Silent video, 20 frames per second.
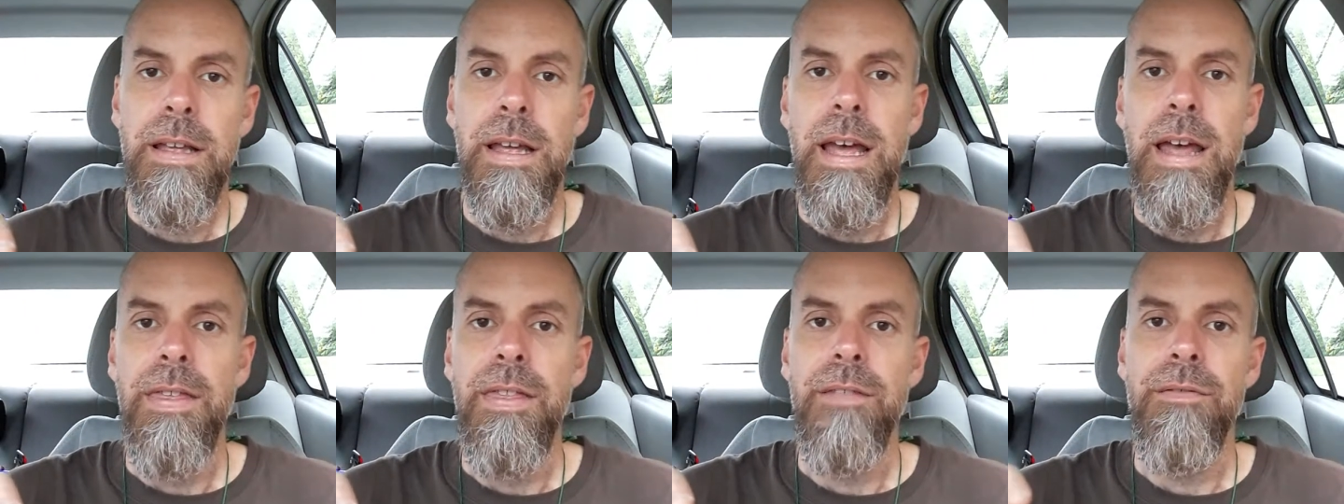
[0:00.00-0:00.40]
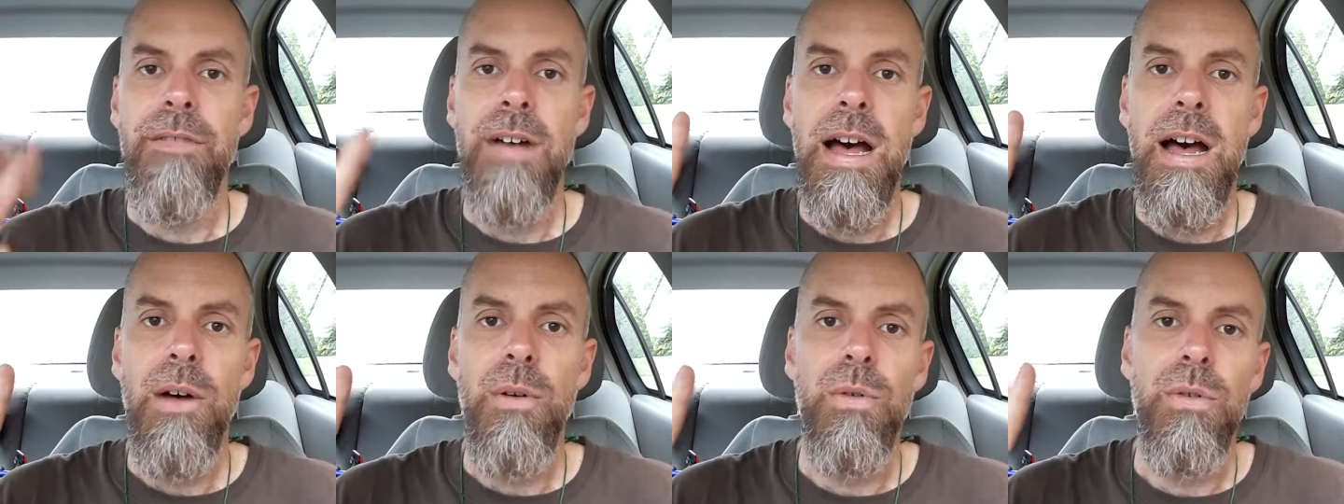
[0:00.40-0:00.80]
and the
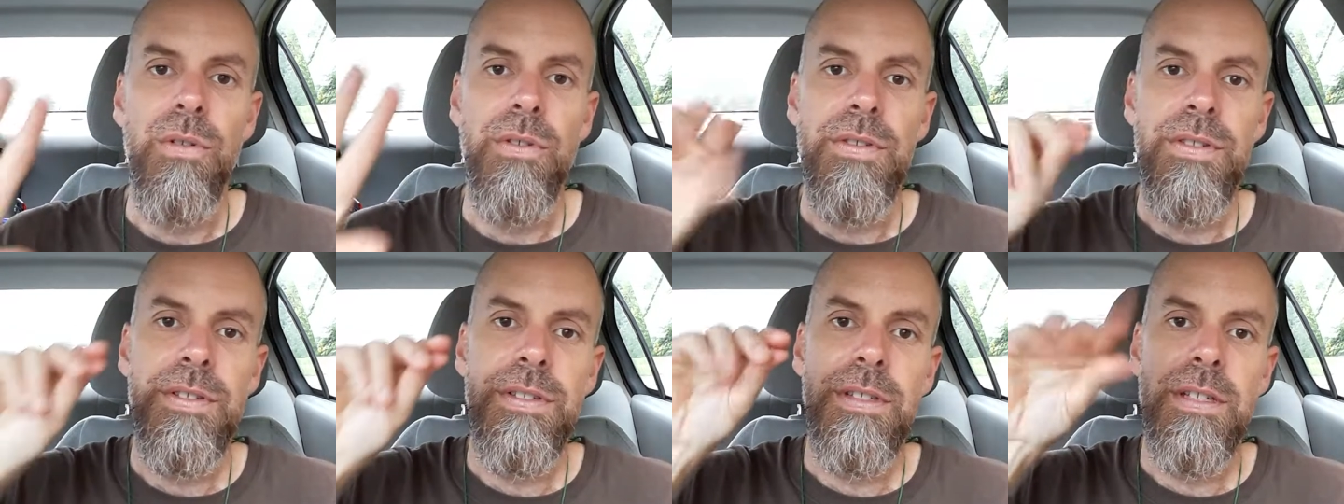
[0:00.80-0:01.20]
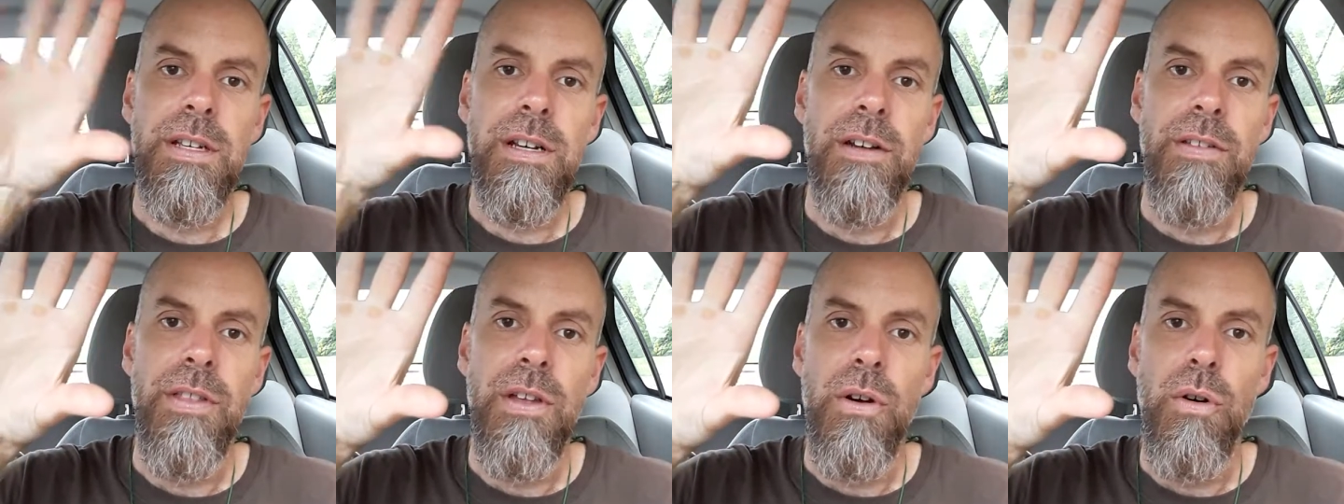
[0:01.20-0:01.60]
vowels
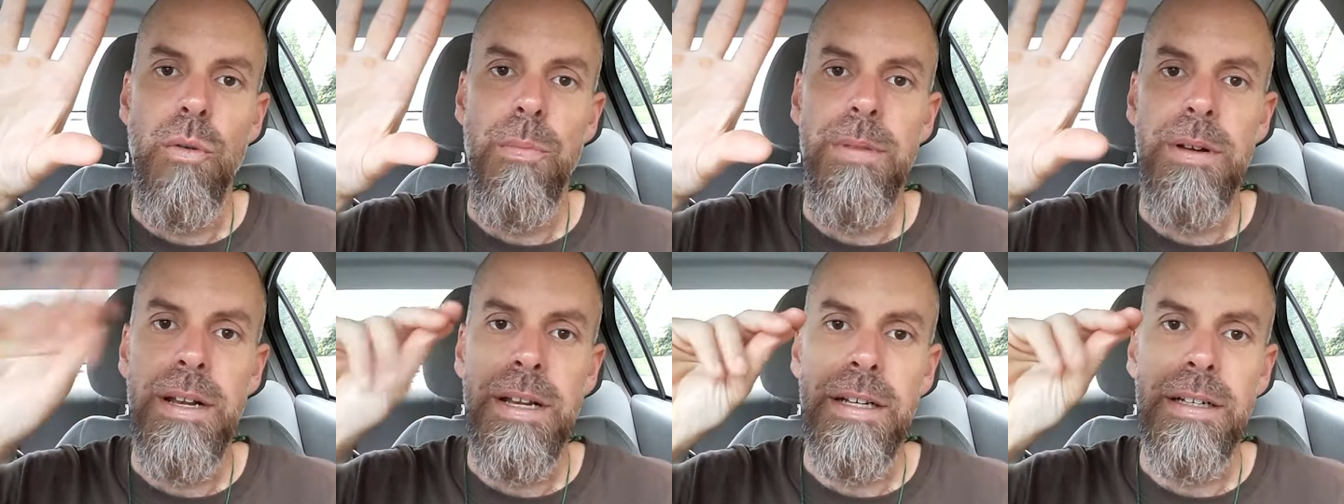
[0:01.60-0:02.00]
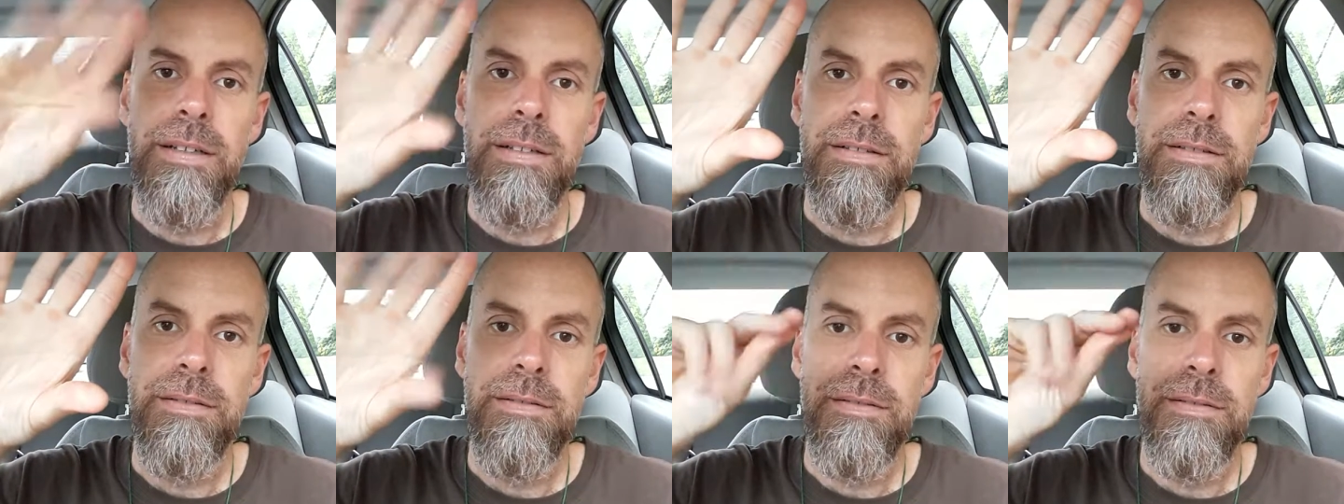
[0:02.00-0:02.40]
are the opening
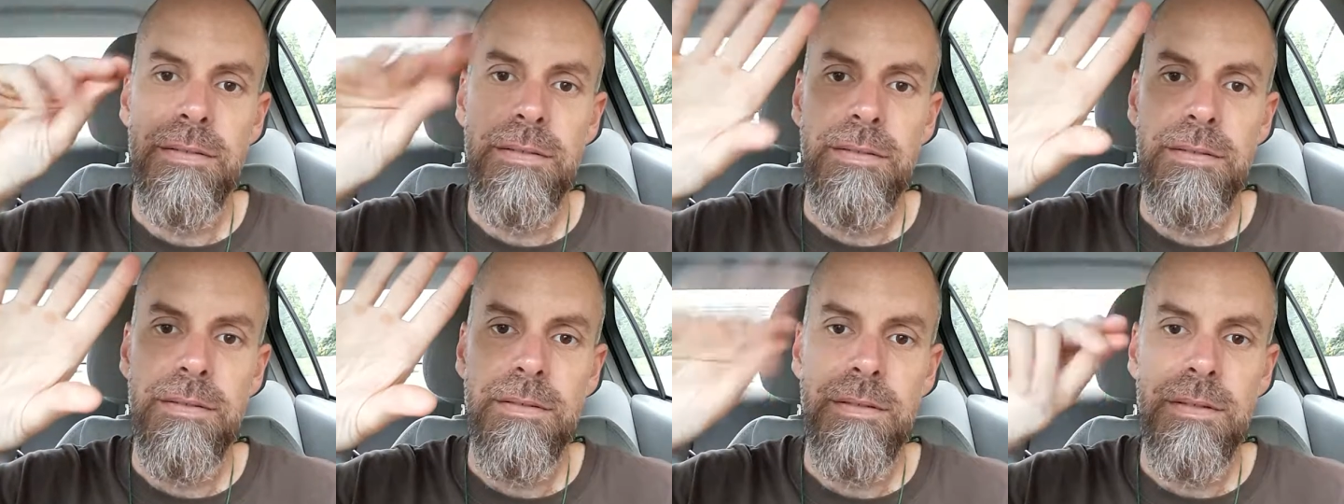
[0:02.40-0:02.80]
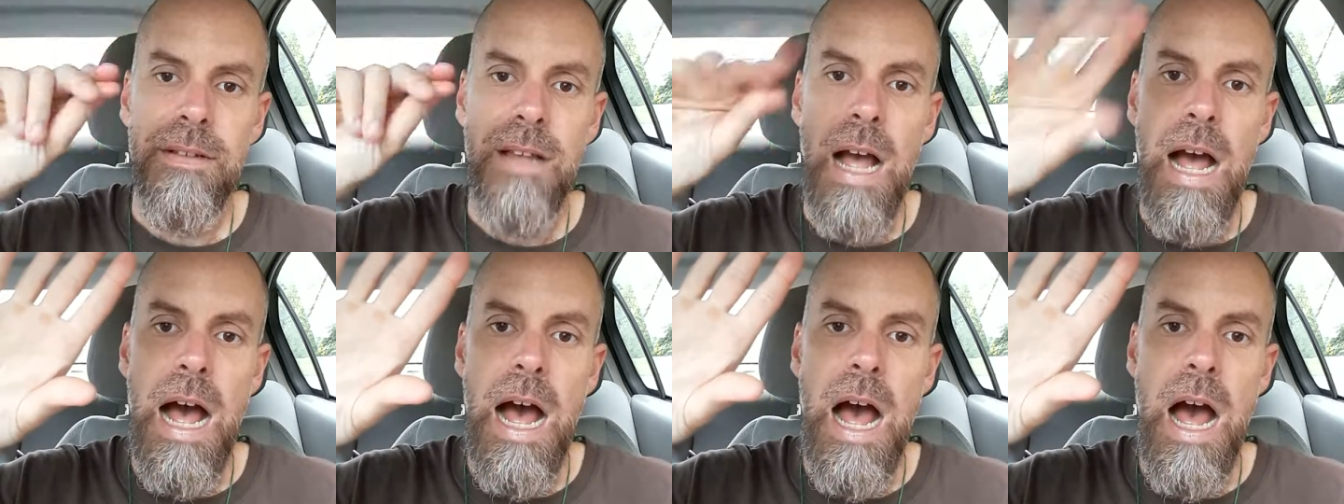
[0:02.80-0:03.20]

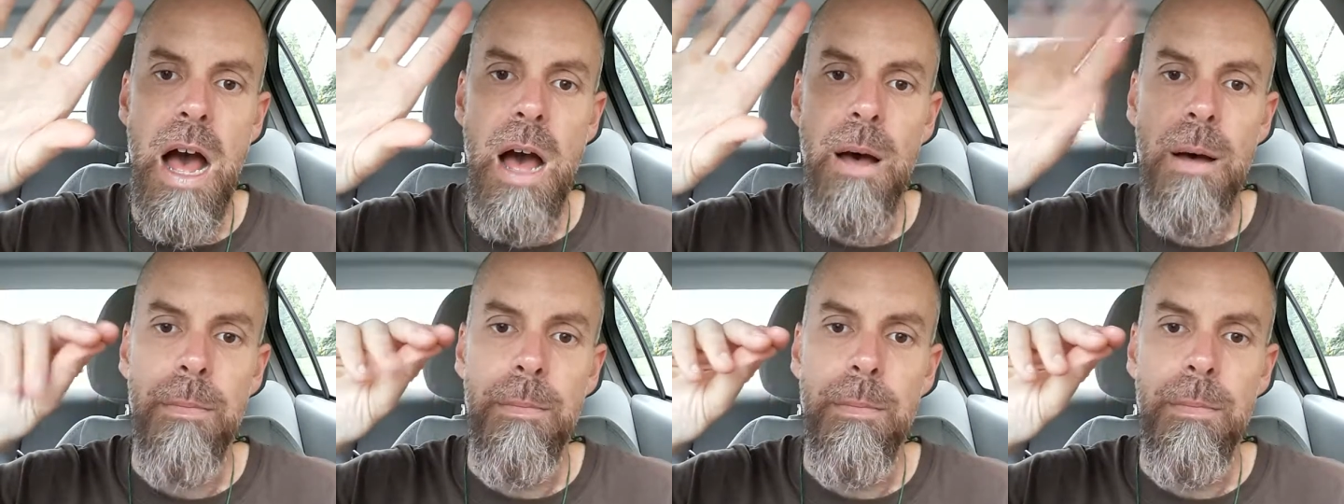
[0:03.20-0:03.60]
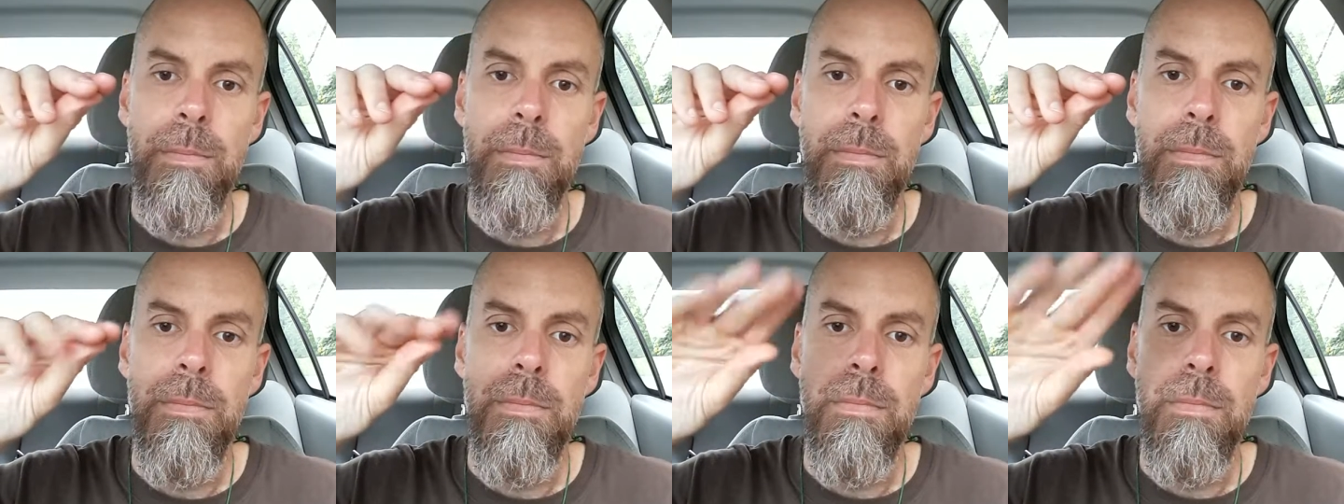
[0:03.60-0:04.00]

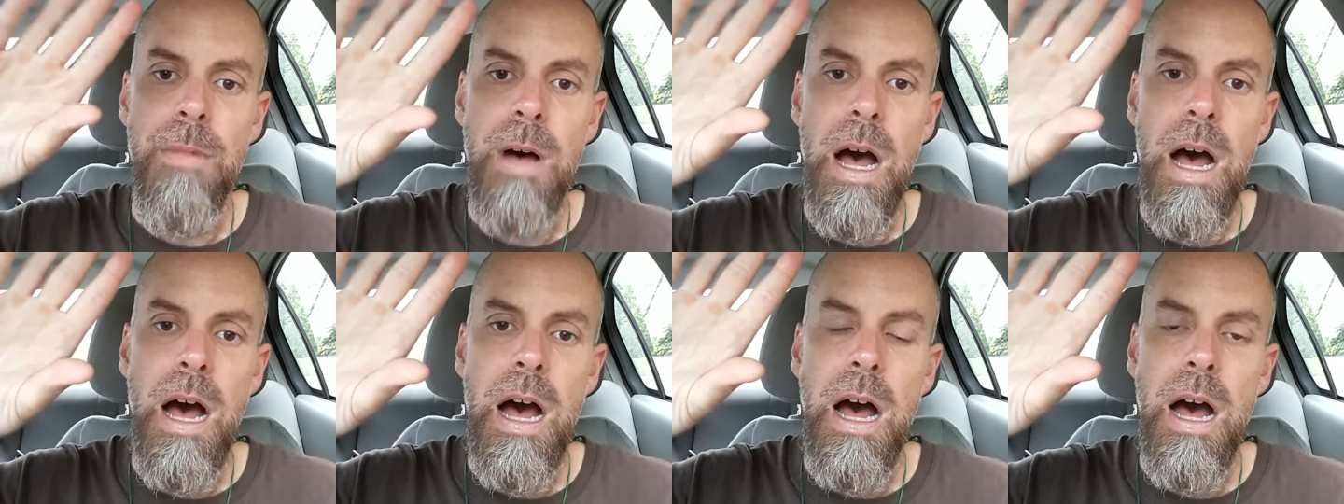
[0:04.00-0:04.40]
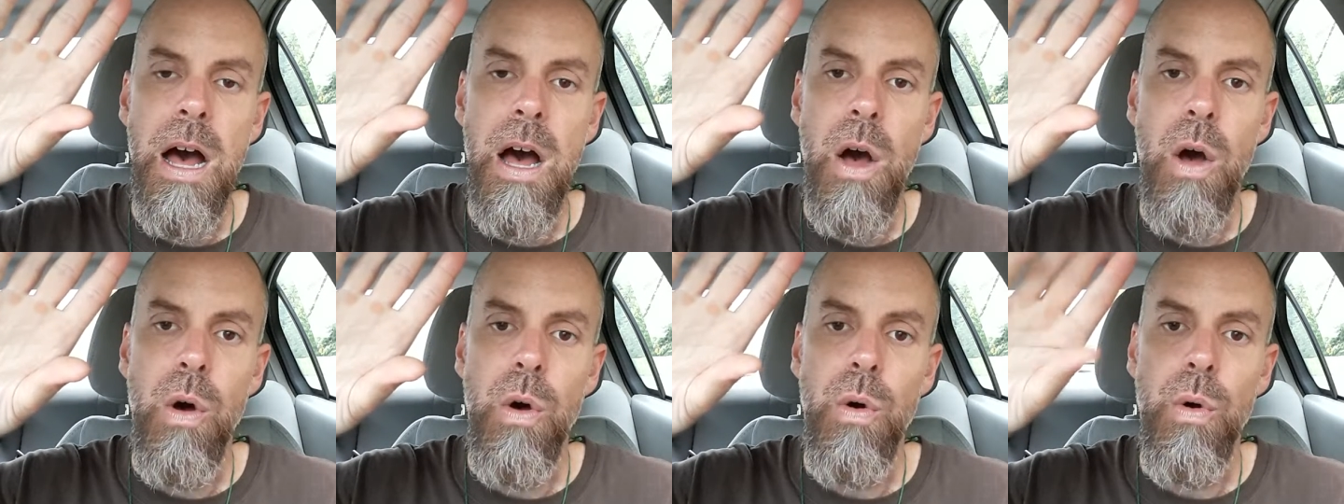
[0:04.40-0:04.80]
um
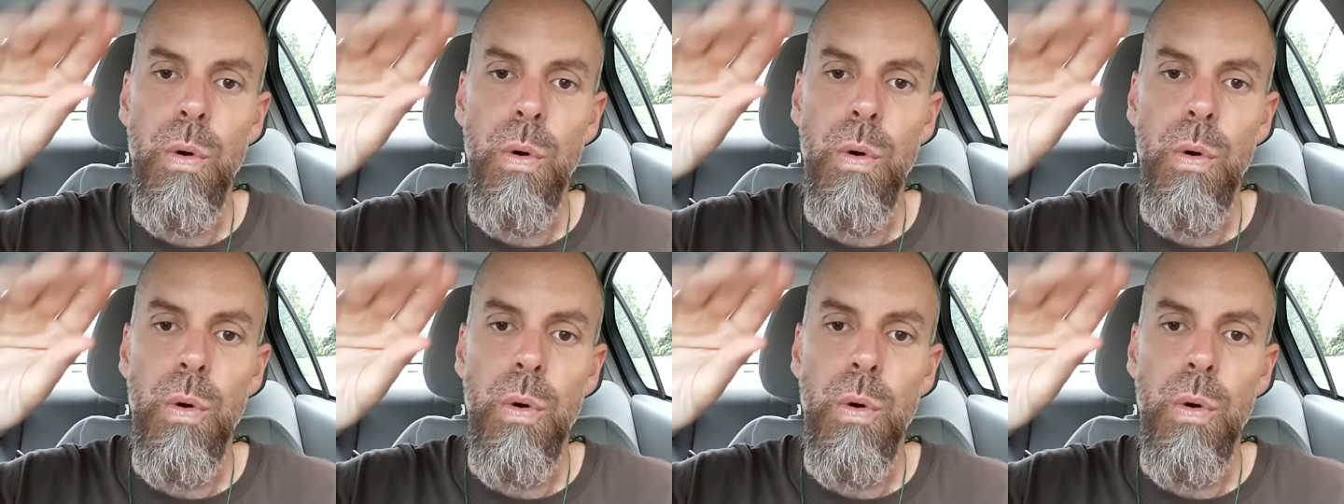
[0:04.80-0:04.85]
uh,